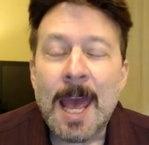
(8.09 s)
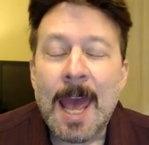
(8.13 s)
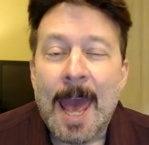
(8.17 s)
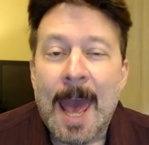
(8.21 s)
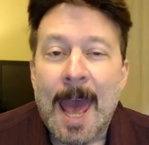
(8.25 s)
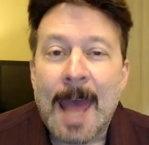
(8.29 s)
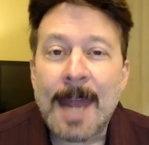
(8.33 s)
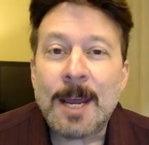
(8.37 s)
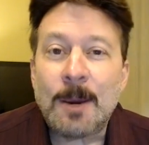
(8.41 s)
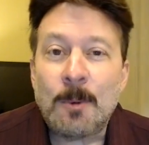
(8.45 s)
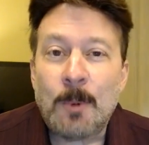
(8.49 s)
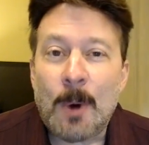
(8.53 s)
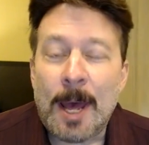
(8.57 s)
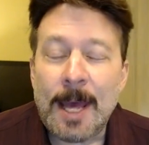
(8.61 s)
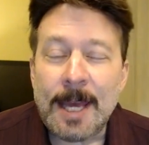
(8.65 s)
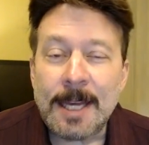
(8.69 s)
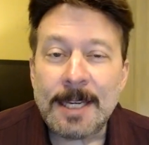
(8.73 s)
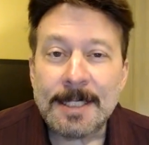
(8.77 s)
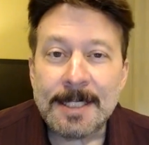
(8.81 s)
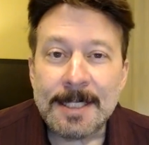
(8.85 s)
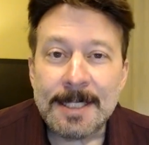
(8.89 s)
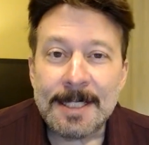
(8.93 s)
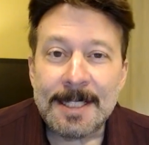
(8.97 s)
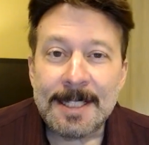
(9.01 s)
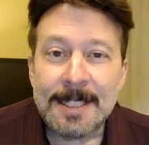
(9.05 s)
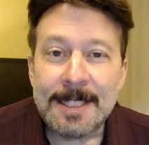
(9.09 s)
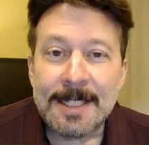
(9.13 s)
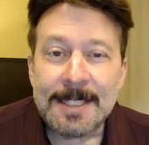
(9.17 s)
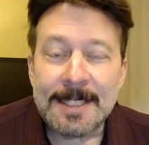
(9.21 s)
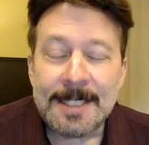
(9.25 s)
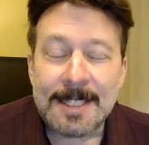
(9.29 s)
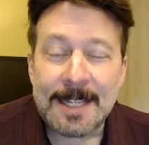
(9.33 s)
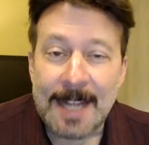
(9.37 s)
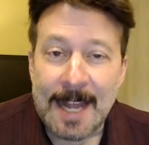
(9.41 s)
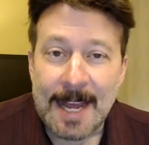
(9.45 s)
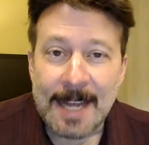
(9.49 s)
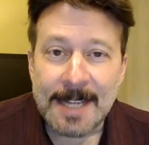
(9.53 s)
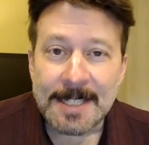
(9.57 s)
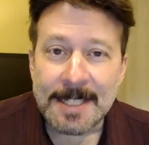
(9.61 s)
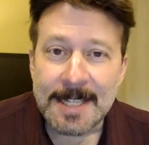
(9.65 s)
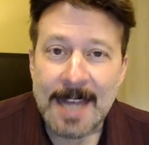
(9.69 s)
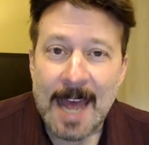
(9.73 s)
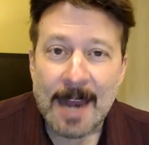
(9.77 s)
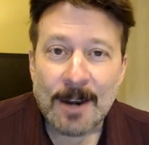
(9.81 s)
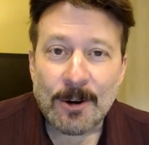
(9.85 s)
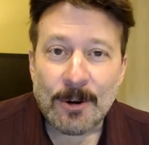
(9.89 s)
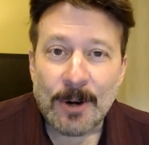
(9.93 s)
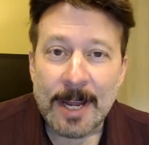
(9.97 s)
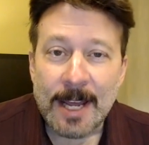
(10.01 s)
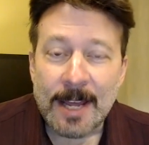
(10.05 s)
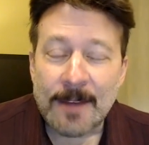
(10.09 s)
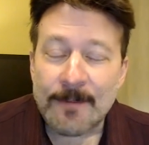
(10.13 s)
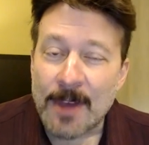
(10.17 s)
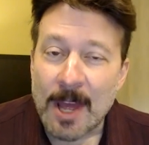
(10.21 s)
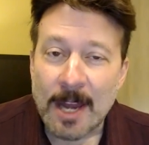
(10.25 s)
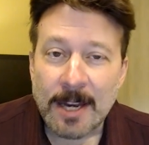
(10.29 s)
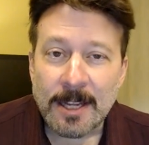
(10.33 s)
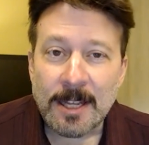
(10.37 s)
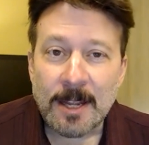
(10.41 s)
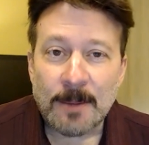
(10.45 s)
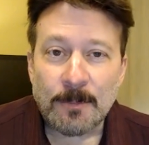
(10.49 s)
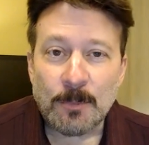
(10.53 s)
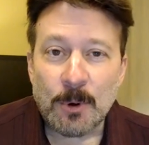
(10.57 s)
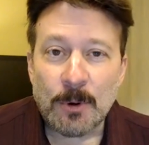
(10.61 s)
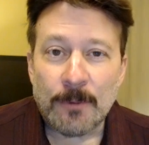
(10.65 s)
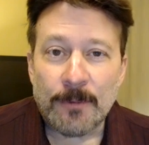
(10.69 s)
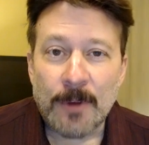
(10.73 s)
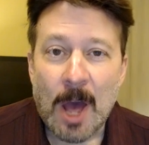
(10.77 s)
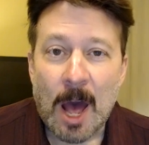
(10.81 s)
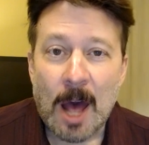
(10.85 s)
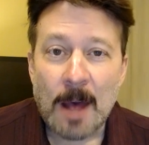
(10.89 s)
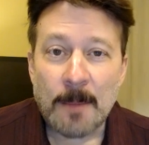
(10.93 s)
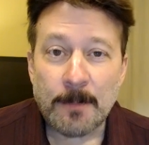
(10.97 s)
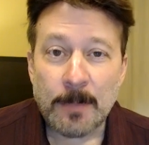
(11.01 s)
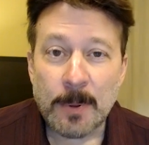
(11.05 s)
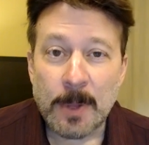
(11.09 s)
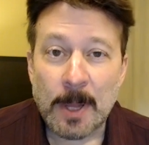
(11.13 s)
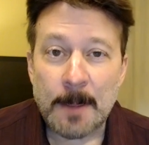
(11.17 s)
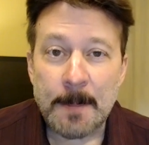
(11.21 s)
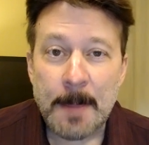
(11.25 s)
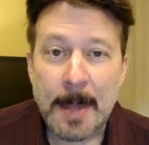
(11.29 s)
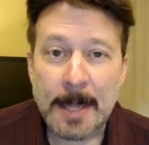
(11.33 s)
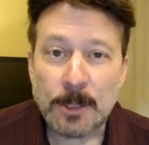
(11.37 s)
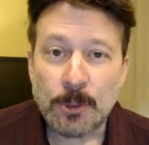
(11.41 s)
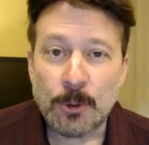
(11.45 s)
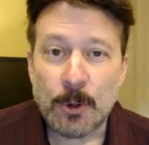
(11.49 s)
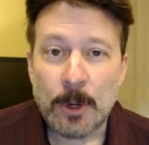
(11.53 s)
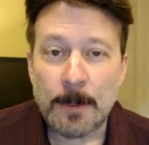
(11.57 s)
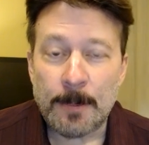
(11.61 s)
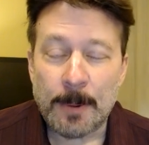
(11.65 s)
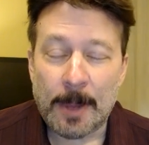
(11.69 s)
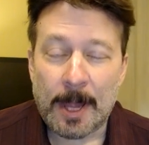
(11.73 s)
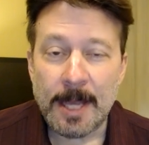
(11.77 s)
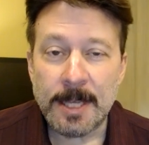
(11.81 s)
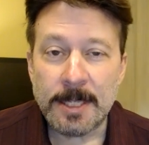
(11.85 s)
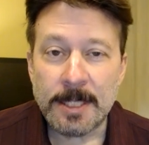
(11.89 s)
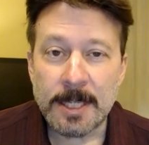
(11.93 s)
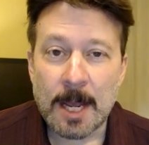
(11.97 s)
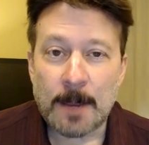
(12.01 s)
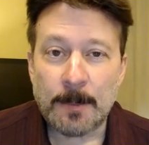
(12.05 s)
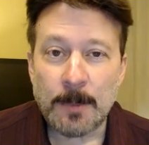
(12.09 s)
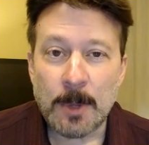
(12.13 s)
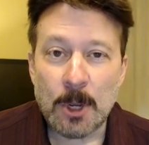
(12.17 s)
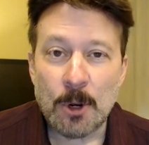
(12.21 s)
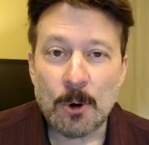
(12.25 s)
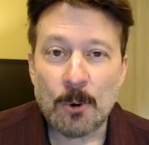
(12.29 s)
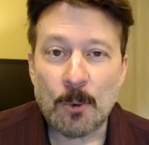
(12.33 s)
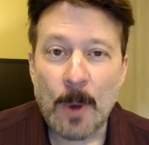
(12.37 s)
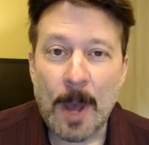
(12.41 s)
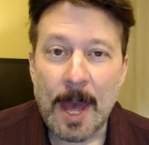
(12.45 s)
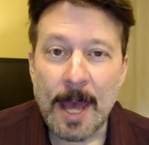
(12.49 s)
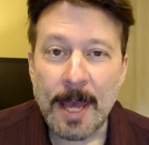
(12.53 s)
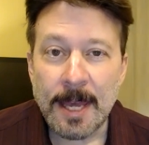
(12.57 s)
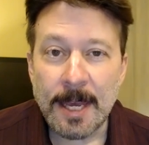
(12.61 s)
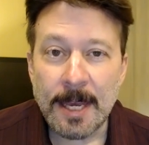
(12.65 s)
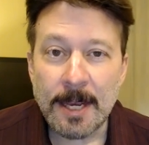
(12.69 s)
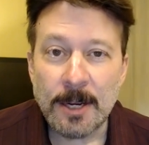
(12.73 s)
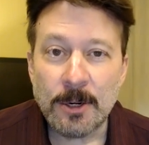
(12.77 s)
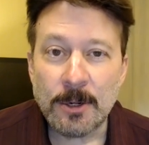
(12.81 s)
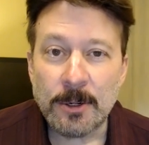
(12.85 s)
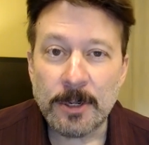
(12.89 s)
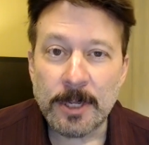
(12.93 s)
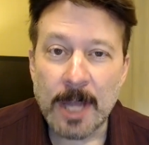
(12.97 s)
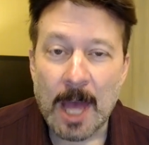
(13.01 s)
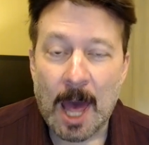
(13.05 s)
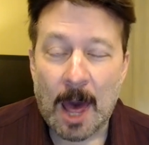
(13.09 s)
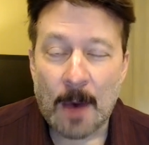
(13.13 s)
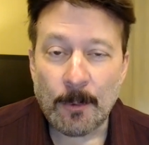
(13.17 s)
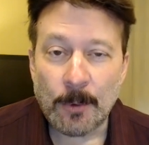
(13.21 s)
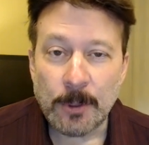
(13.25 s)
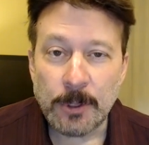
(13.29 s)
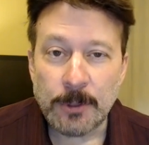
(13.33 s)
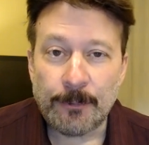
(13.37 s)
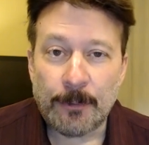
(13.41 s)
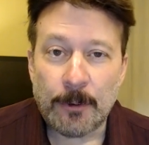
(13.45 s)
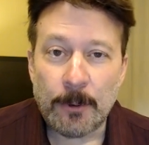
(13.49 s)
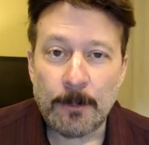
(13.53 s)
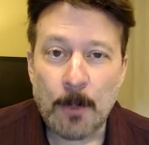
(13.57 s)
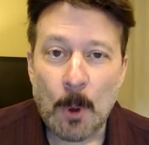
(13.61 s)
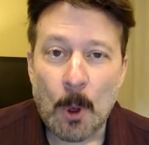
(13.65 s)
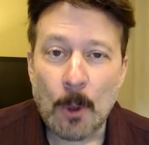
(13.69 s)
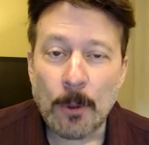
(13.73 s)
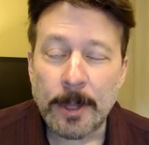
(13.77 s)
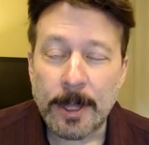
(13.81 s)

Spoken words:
Anyway, today's Saturday. I've got a number of complimentary plays coming your way here in college football.